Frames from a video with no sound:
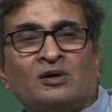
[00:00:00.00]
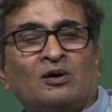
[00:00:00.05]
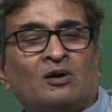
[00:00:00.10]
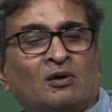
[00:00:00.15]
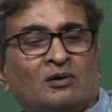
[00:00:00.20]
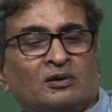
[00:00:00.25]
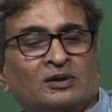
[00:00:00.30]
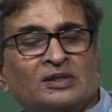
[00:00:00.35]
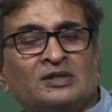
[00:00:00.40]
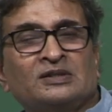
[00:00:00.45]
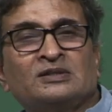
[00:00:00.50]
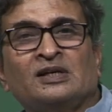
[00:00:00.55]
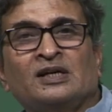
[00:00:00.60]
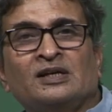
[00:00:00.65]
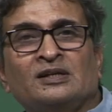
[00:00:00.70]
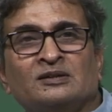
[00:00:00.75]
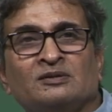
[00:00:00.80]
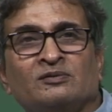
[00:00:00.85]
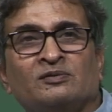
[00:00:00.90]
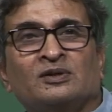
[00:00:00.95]
all these
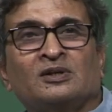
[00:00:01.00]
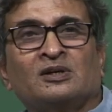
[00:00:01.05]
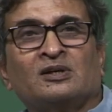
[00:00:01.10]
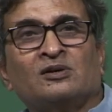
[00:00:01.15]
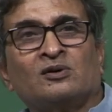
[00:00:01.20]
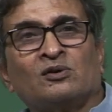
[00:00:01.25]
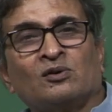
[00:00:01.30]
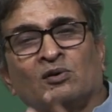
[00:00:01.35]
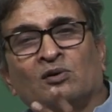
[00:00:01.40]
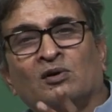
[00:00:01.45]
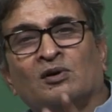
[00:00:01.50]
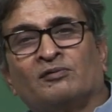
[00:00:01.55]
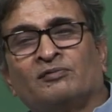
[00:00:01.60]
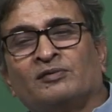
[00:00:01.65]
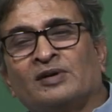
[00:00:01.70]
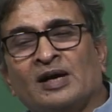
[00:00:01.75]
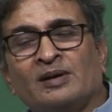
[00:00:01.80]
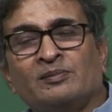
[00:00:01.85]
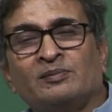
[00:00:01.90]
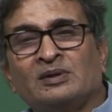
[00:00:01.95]
things with control of
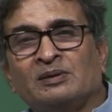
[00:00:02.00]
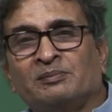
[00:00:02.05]
time,